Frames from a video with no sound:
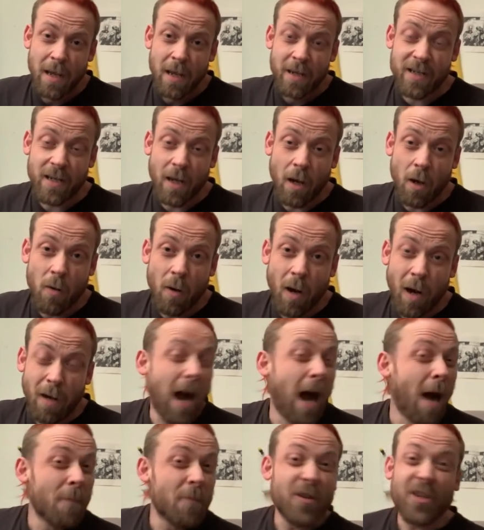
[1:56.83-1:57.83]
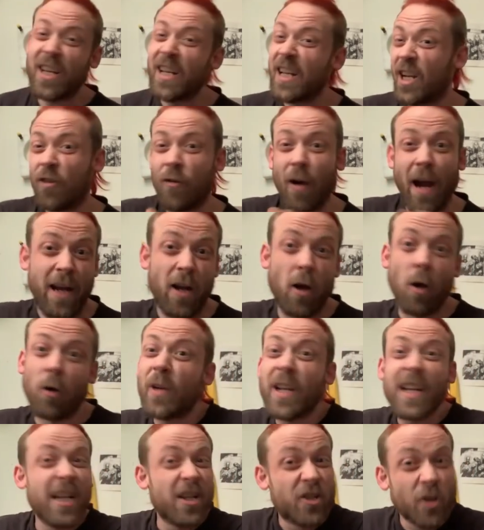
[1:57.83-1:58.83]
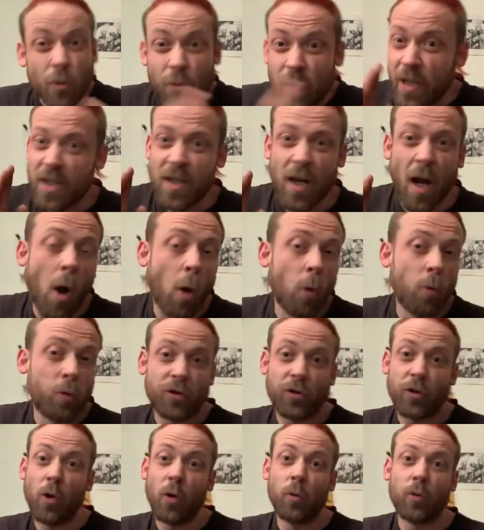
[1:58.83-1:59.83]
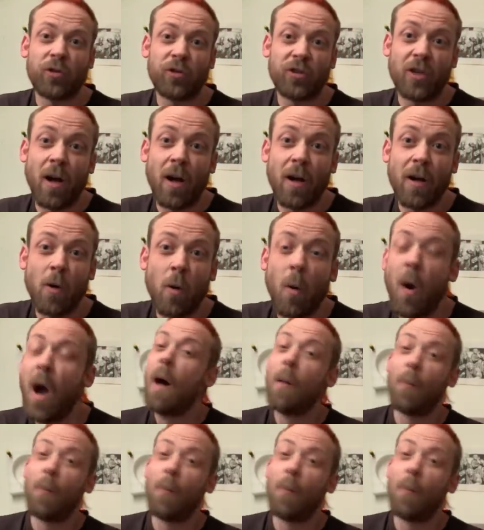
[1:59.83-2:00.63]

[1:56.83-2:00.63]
So I'm just going to crack on. We're going to do this old school style.